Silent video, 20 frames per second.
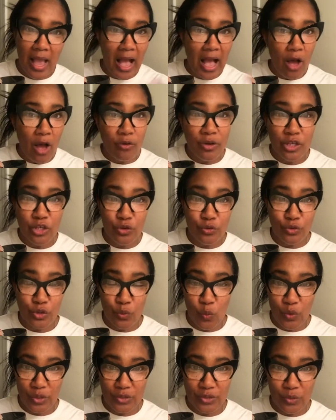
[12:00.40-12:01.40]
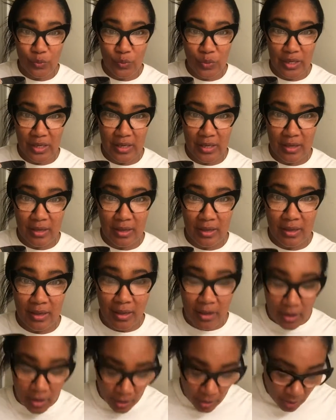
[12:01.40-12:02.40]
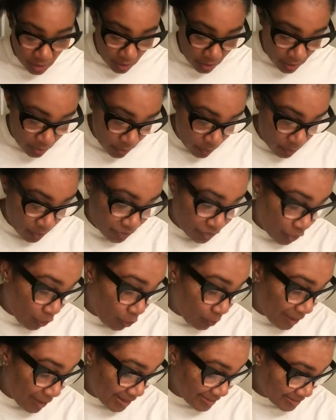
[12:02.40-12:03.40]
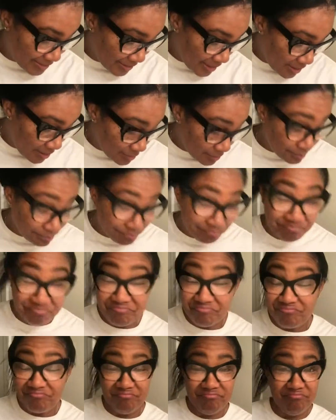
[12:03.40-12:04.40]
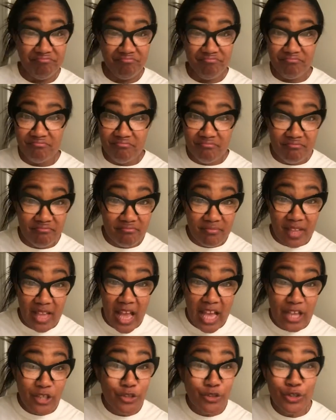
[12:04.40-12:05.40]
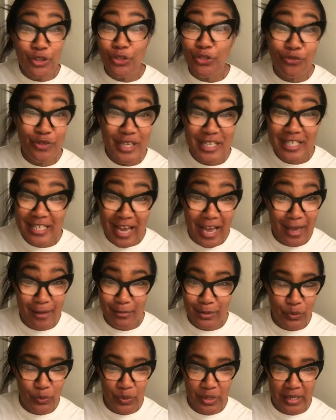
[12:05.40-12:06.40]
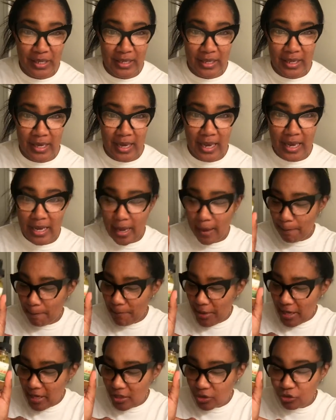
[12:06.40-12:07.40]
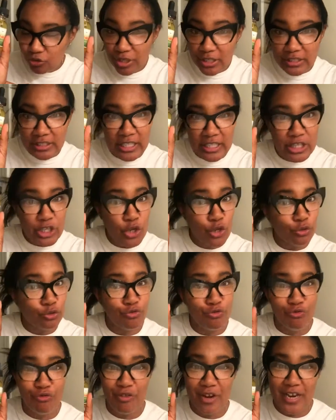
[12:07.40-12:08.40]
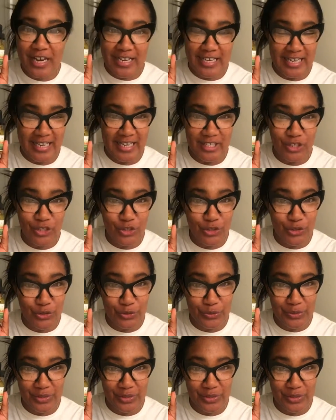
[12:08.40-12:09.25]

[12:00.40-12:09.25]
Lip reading: I only use it once a week. With the on my scalp, I use it 3 times a week. And it penetrates, it goes right into